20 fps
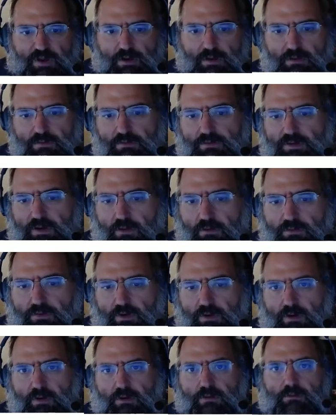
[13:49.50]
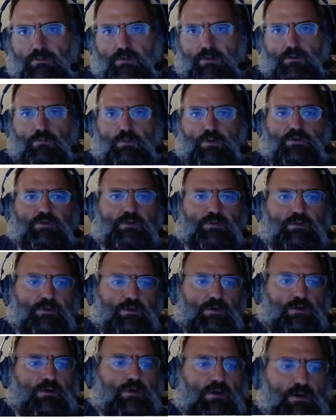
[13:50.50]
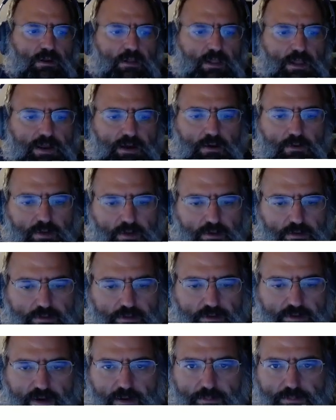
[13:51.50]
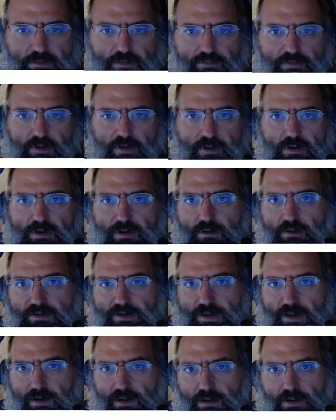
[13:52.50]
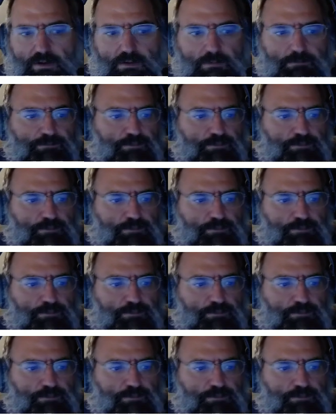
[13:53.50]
Delta, which is a layer that goes on top of a data lake,